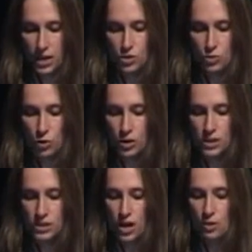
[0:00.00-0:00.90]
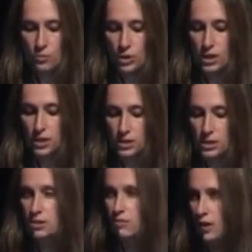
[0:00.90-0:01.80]
that is working to help bring
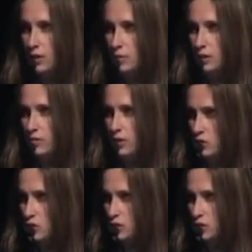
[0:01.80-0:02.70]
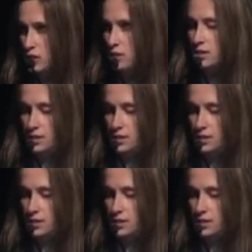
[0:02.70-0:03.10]
Indian development innovations to